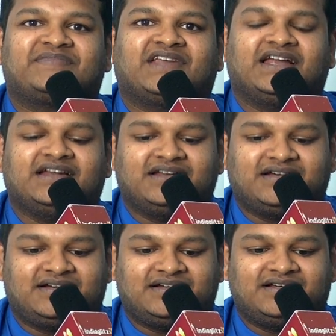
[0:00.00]
And
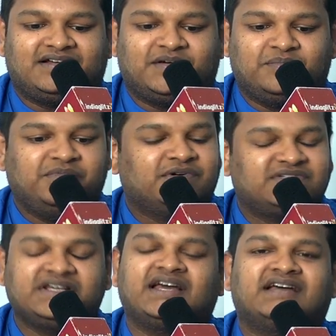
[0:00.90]

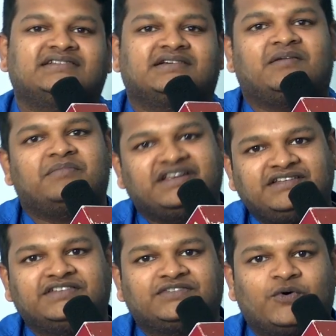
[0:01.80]
music has an
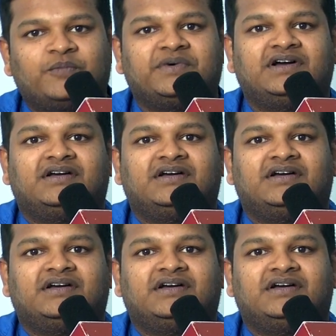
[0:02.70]
amazing scope.